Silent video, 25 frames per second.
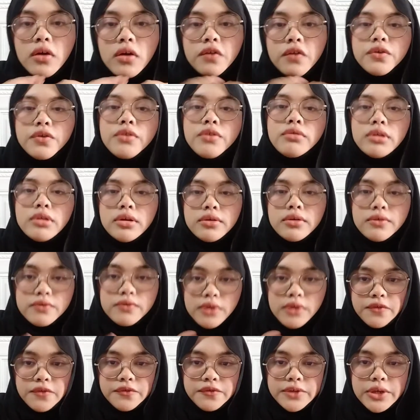From the
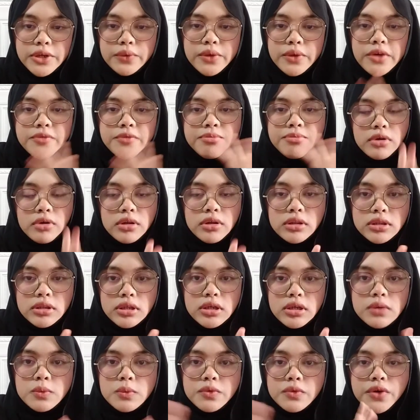graph that we have
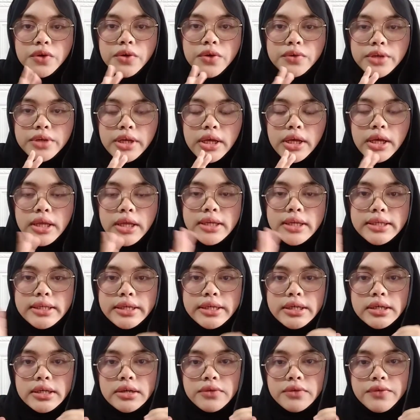plotted, we found that
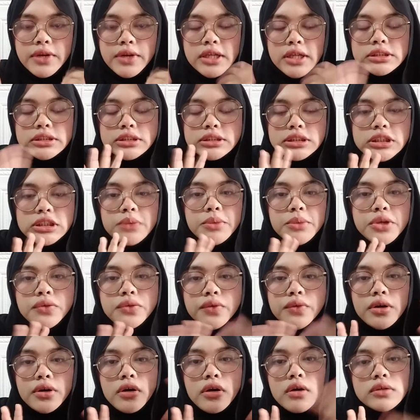the relationship
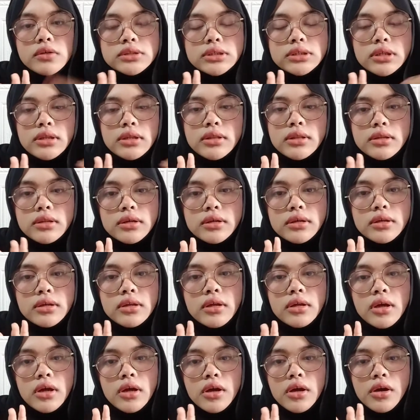between the horizontal
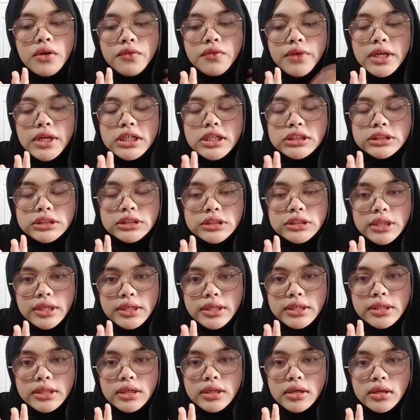
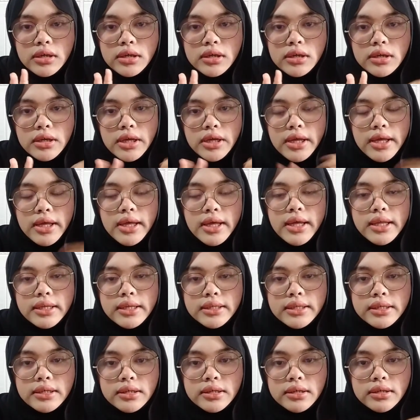reaction at
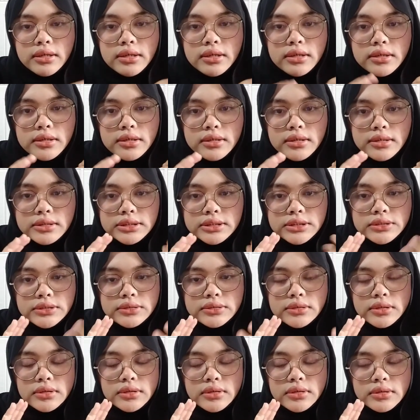the
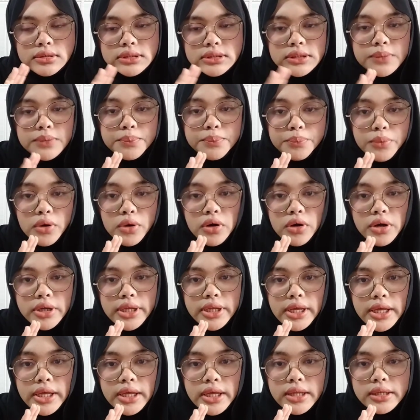support
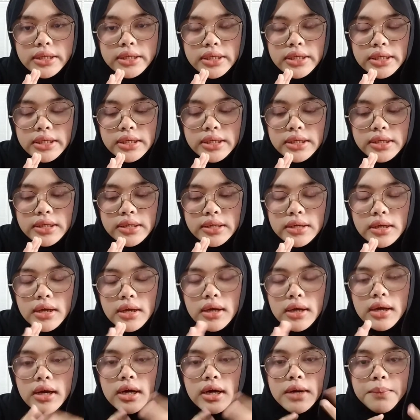and the
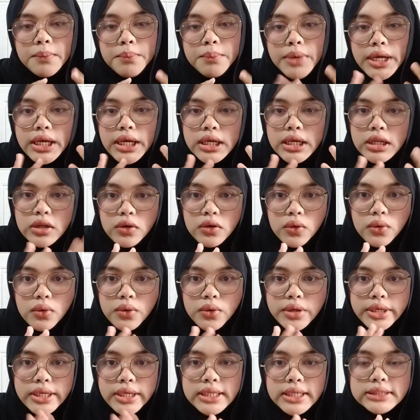applied
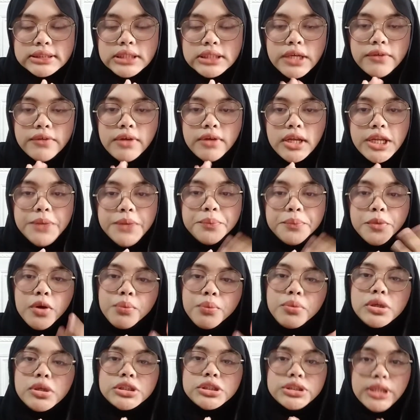load is directly
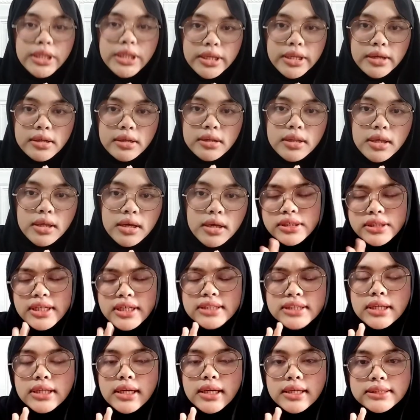proportional.
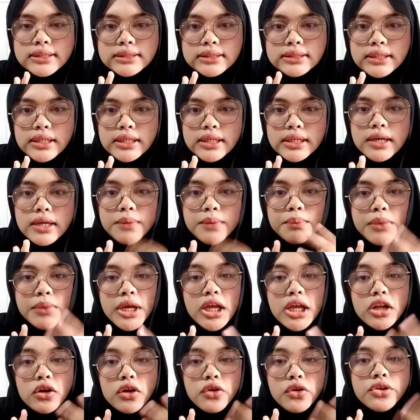Thus, as the
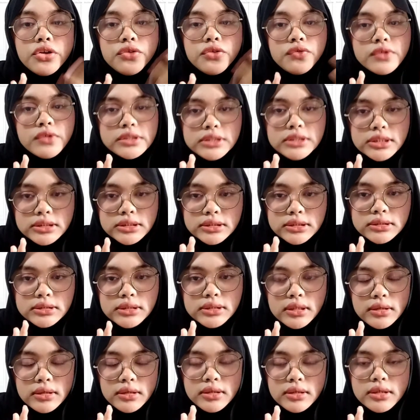applied load increases,
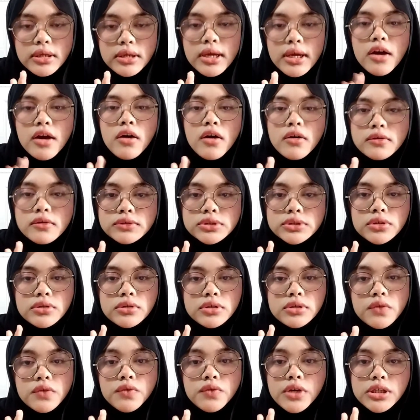the
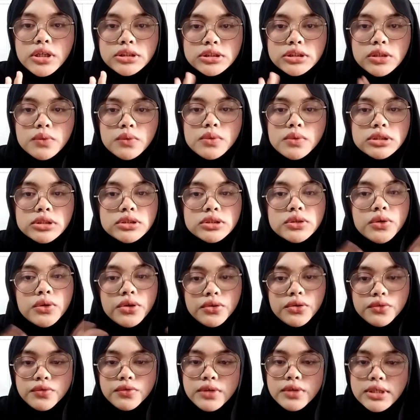horizontal reaction will also
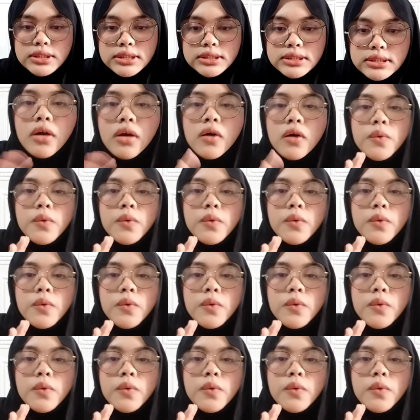increase.